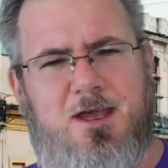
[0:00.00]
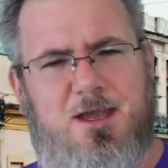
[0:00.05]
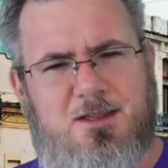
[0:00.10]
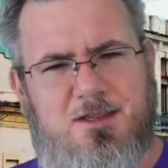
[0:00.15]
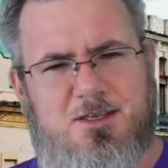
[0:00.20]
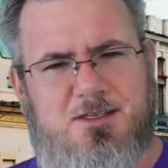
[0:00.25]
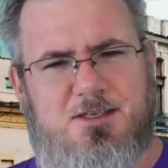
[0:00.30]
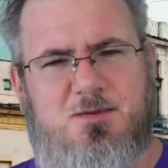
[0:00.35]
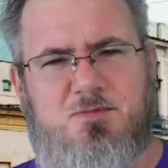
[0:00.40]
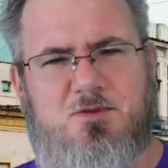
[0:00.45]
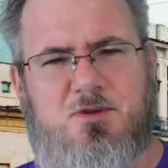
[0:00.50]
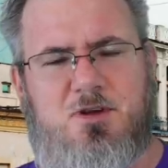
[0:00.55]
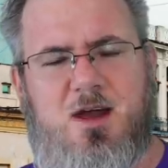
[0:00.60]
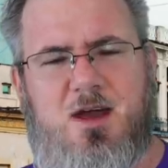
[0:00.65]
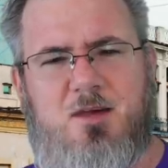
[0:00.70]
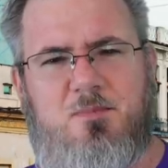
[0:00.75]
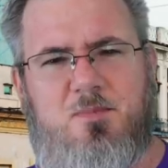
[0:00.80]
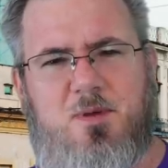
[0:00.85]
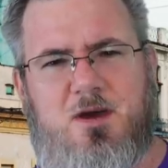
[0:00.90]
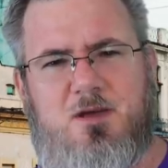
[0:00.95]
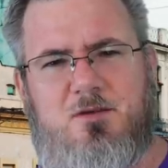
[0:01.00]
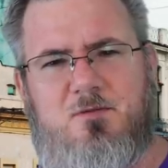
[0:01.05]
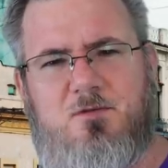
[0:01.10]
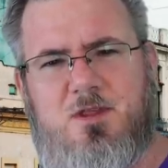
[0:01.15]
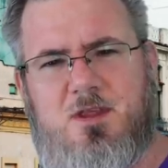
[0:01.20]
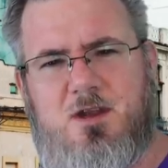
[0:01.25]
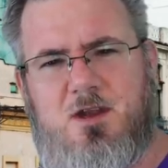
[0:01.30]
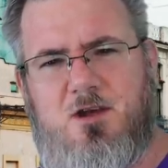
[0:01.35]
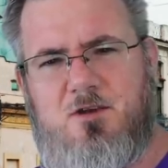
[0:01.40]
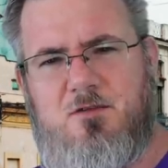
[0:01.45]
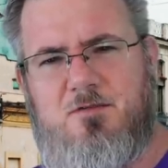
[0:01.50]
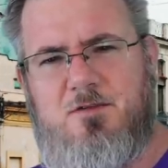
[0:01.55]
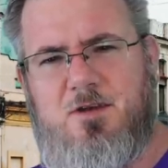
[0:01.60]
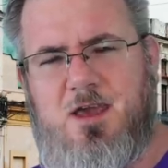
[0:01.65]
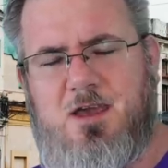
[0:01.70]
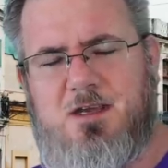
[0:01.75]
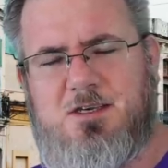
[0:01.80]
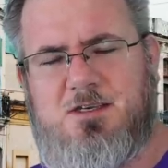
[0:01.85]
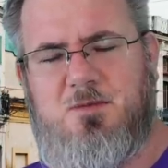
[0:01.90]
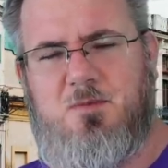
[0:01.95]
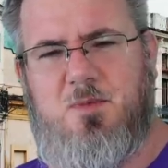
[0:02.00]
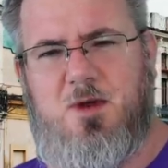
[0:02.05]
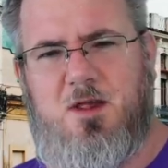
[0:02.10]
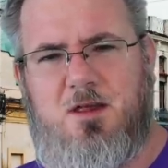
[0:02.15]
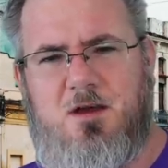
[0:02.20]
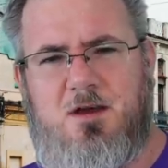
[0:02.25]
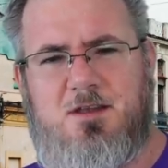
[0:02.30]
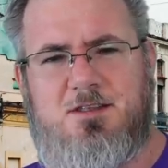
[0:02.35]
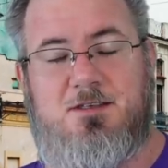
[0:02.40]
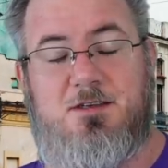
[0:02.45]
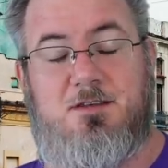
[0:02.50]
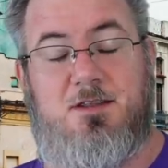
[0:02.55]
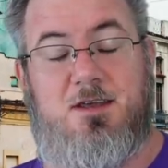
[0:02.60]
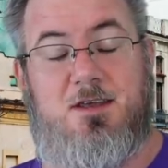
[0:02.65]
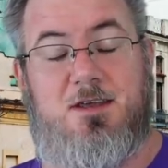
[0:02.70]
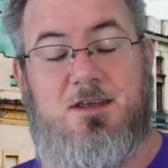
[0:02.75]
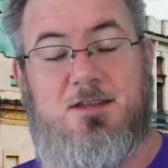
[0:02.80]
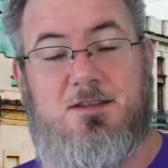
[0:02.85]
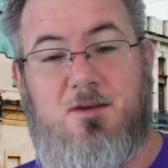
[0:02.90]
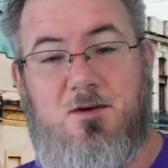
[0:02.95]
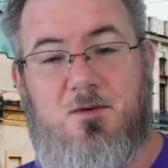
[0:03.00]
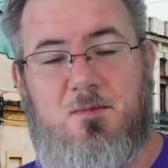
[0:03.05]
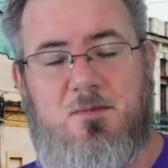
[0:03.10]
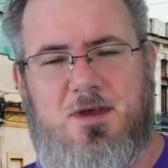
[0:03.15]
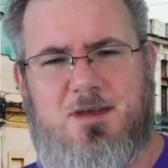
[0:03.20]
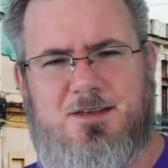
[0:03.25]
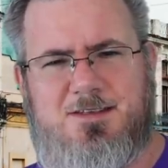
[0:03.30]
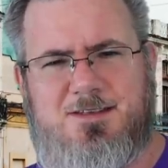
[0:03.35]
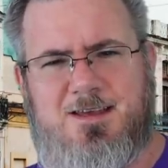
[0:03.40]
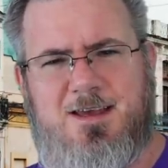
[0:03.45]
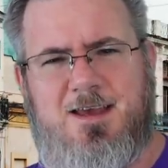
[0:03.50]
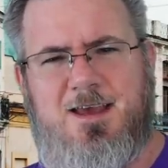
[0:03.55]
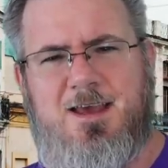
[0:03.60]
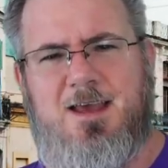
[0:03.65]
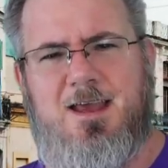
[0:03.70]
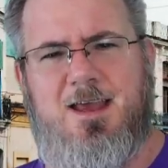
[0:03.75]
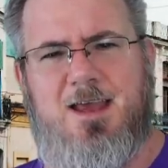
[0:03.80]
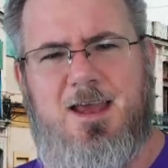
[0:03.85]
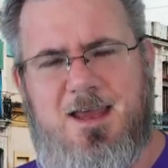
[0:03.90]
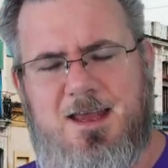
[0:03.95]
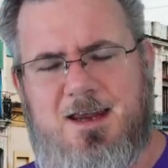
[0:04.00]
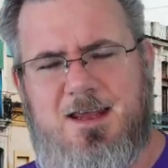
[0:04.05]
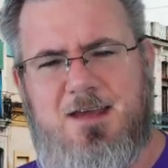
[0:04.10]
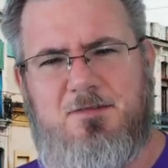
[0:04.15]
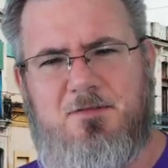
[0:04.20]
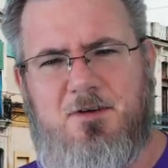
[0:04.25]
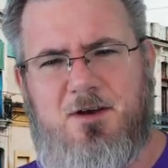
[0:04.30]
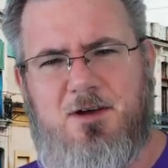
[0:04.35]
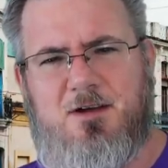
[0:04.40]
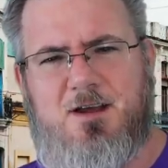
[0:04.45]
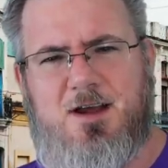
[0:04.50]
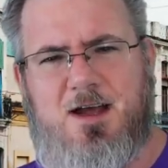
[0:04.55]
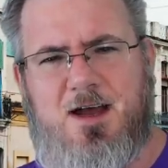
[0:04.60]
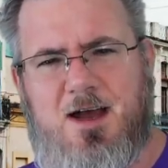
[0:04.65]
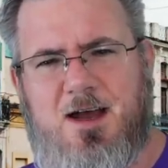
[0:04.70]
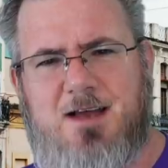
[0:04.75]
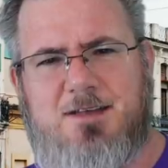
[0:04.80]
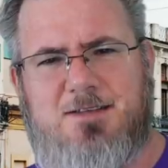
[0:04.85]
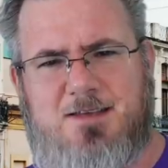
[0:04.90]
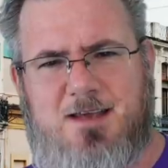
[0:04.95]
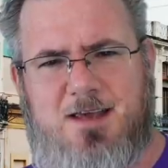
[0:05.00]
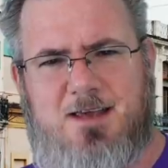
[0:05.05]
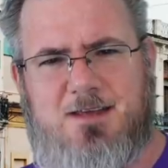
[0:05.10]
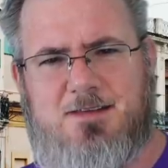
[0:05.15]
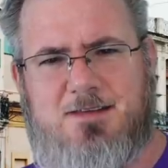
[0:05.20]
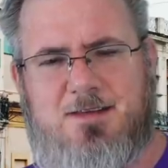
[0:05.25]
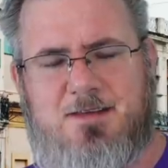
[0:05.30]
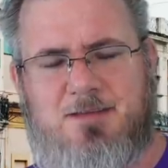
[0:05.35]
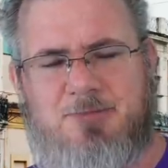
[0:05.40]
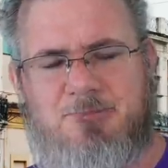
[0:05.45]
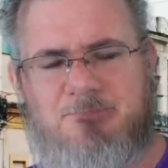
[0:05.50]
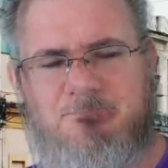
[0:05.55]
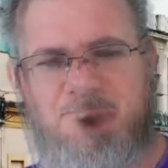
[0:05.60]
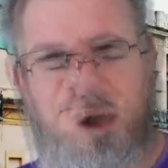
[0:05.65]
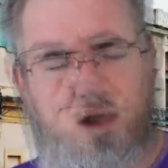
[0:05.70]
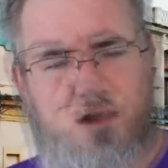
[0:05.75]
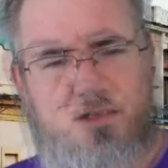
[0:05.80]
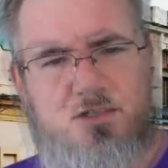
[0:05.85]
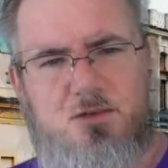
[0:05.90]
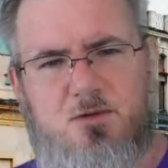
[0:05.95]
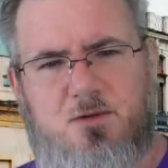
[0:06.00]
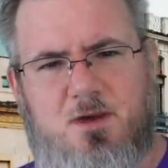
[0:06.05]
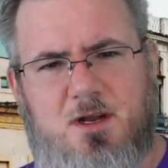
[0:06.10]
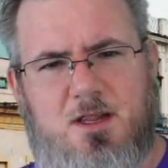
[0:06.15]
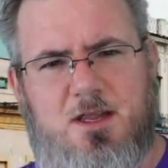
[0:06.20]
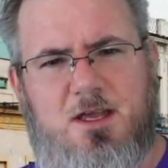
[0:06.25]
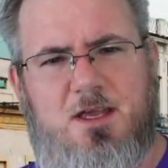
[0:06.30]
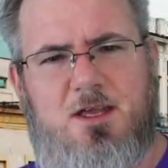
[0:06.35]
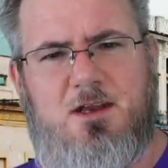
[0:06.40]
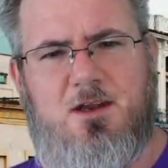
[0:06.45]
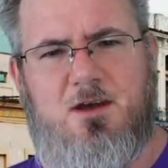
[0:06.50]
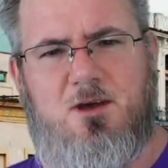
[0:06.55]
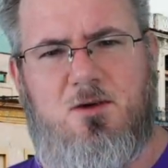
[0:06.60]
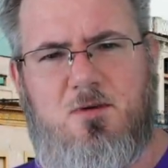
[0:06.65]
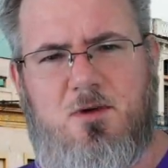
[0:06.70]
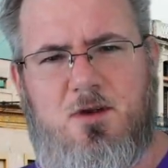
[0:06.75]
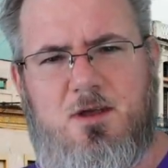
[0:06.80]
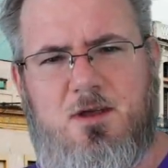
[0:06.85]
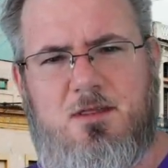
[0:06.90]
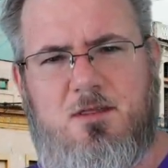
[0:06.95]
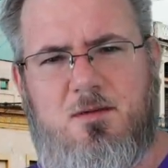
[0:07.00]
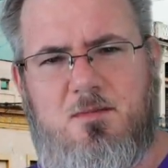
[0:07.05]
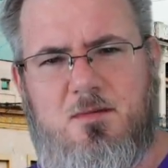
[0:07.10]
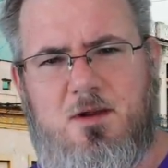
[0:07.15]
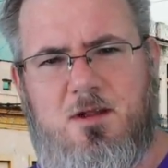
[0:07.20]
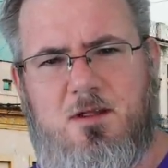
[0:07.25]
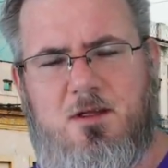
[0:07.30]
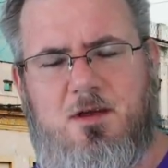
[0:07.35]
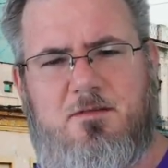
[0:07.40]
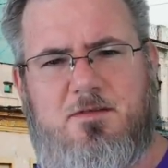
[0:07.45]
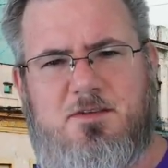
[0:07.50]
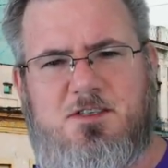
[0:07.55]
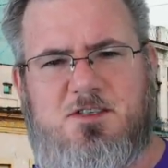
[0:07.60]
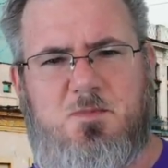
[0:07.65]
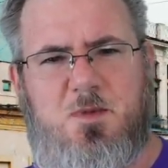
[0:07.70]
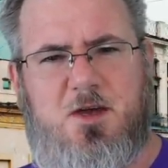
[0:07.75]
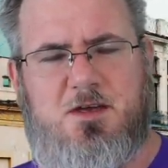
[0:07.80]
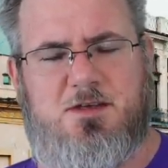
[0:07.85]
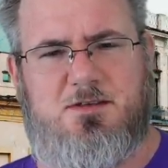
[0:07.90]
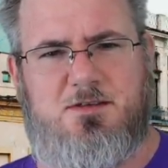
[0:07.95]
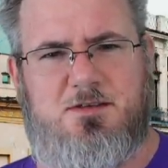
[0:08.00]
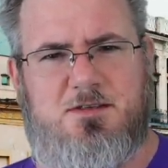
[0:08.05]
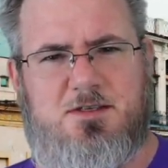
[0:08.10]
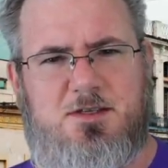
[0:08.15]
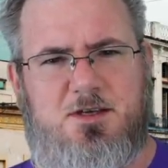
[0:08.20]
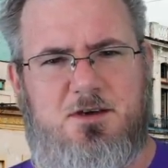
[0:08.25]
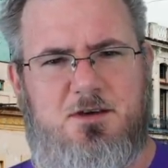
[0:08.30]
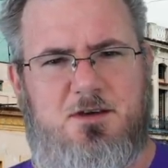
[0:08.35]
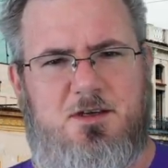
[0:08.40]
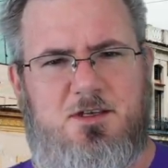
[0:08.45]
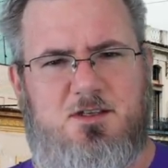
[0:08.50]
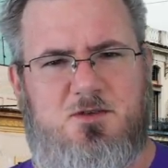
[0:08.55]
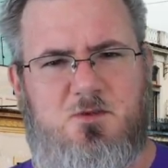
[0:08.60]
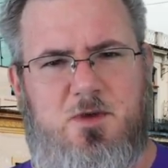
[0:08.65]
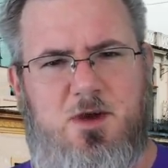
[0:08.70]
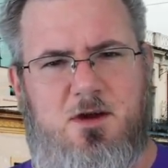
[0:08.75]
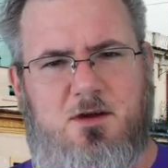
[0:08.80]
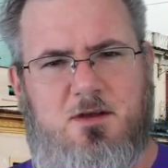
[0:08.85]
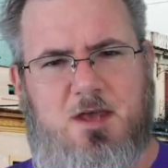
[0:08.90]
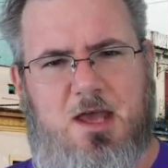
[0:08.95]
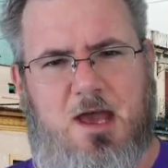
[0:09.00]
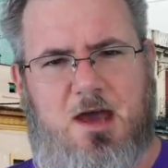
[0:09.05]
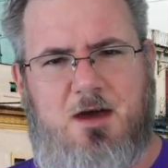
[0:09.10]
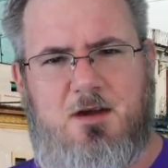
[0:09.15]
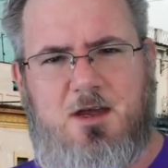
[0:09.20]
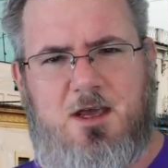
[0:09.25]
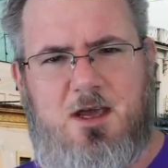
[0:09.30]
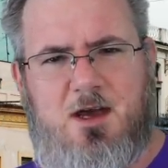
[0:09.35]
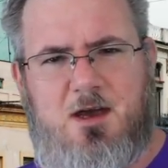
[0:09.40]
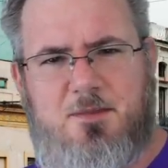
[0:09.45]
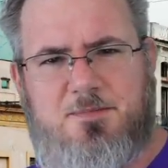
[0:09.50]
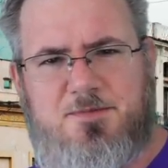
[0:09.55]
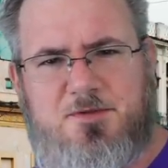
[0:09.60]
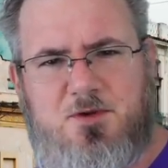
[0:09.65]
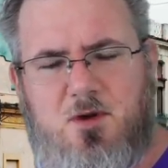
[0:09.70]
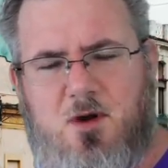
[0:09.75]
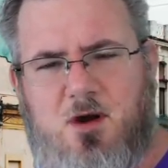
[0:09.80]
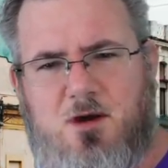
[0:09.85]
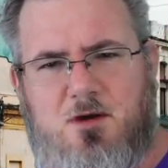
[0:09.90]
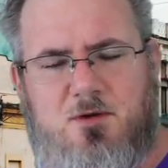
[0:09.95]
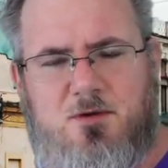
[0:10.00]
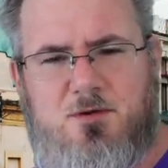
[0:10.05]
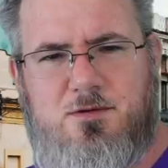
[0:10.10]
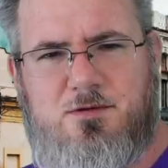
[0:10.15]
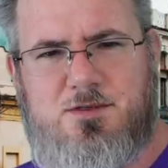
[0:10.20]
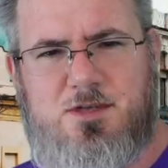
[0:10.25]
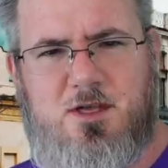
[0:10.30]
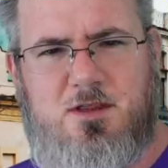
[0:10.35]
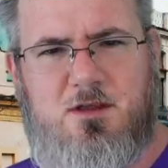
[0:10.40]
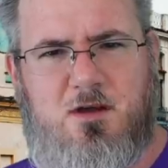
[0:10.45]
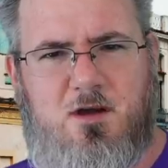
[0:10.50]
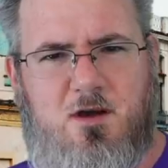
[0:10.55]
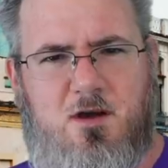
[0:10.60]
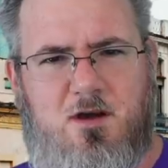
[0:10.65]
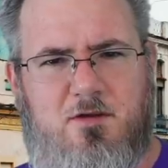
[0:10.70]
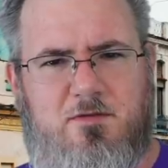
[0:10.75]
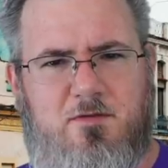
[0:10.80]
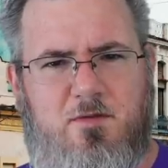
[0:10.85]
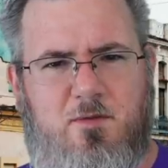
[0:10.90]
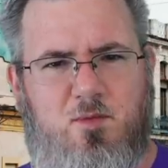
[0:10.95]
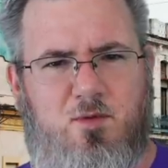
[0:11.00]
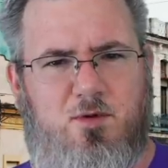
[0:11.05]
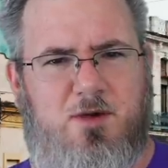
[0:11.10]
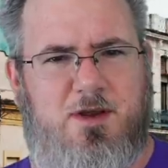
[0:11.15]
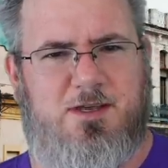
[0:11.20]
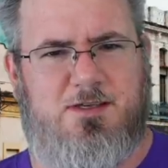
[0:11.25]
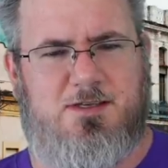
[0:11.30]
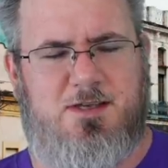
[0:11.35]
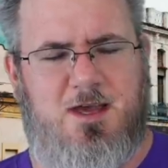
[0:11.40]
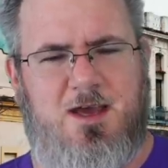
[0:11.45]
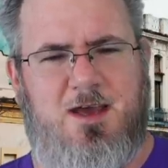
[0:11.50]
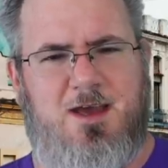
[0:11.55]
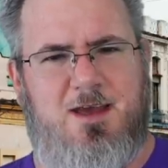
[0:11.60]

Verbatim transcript: Hit the subscribe button with the notification bell on so that you don't miss any of our content. And I also want to let you know we're in the middle of a special series. We are counting up to our cruise on the Carnival Breeze.